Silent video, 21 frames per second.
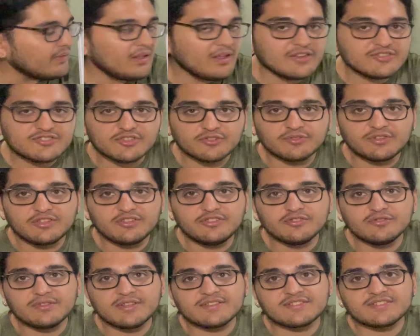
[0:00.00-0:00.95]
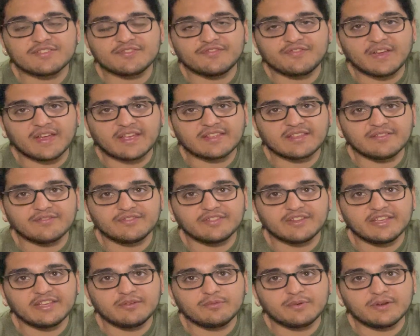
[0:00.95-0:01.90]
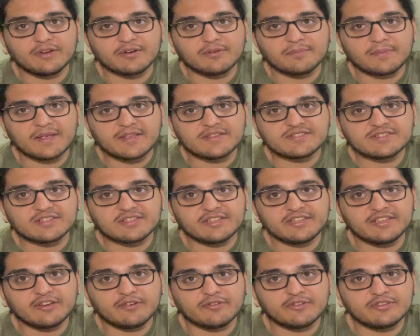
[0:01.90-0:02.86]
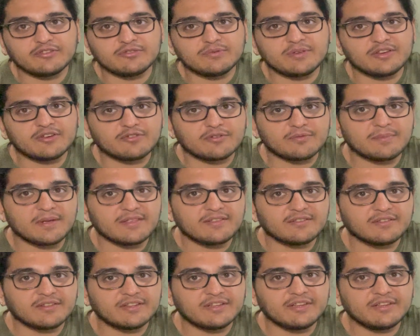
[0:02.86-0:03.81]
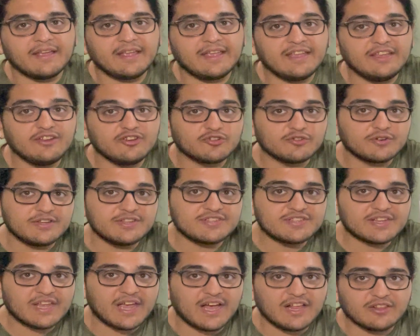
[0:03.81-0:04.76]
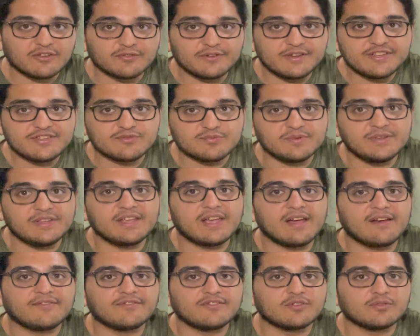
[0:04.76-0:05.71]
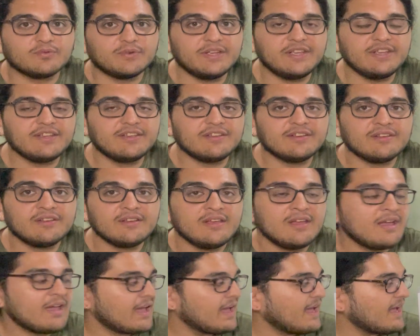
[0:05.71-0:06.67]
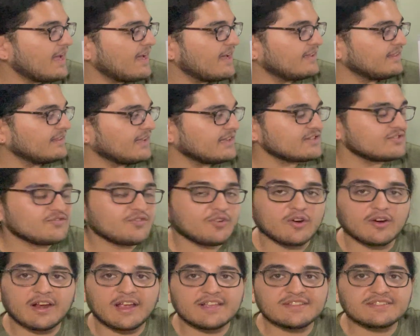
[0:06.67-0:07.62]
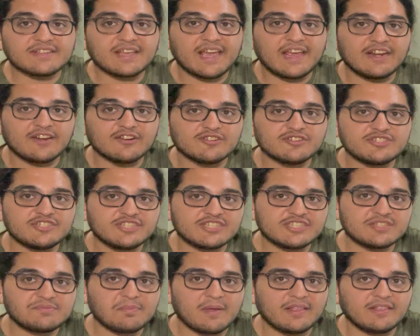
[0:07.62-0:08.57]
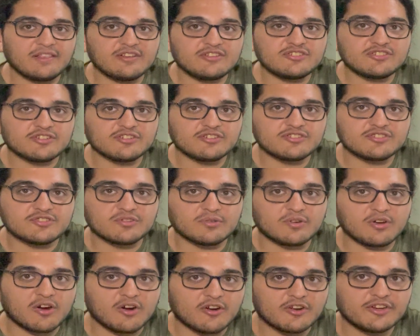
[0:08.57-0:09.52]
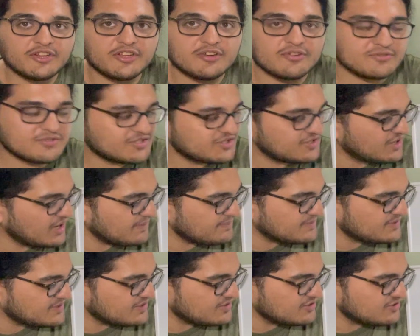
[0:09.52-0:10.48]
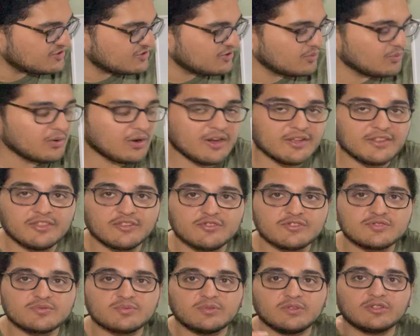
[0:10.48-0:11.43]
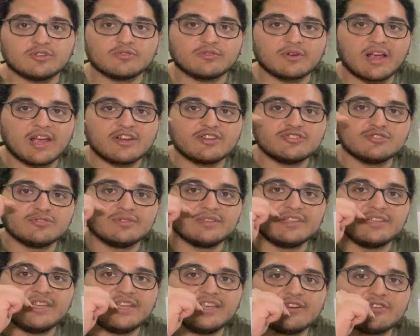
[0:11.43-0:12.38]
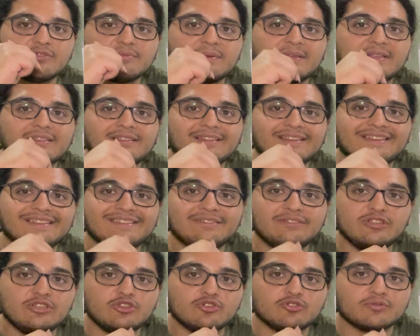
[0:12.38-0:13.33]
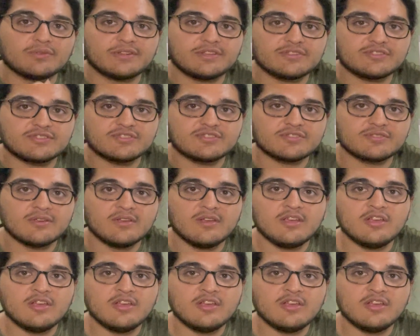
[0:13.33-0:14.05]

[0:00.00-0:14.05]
So to do this effectively, we are basically going to incrementally increase calories week after week. And as far as energy expenditure, so cardio, steps, and so on, those will gradually, incrementally decrease.